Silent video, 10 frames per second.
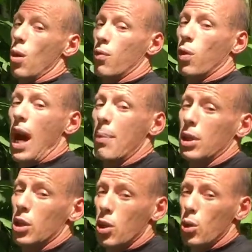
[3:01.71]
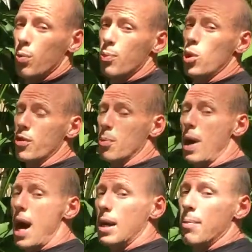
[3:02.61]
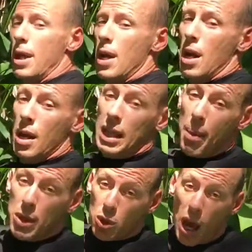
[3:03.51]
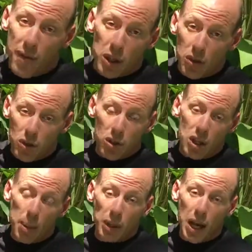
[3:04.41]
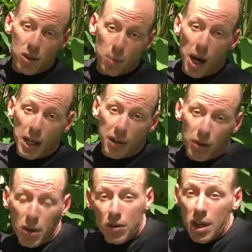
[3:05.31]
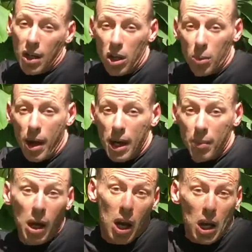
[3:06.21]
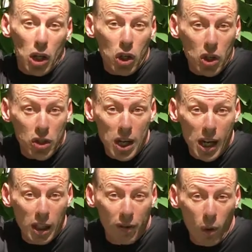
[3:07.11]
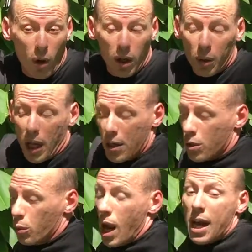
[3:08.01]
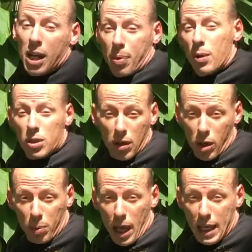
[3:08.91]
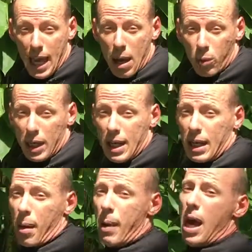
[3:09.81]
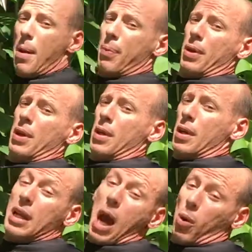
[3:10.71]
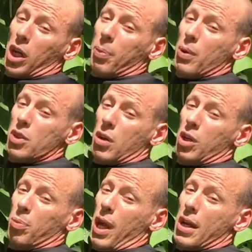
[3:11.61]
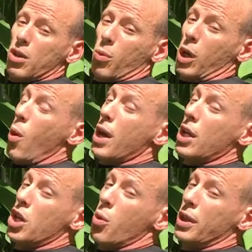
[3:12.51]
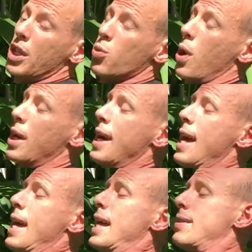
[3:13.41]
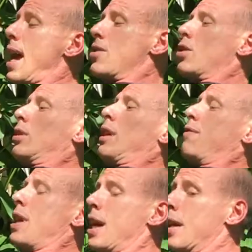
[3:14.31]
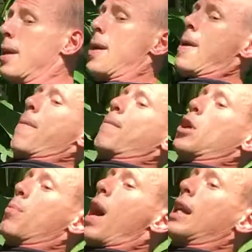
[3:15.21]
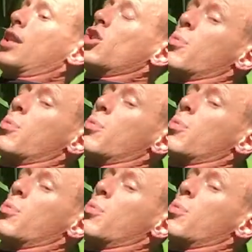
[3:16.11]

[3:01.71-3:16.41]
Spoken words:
if we're able to move your bottom, that means you're having to stabilize your body. If you're just sitting on your bottom, you're just sitting on the floor. Okay, so we're not in a posterior plank yet. We need to come up. Now we're in a posterior plank. So what I want you to do on this one is as you're lifting your body, this is a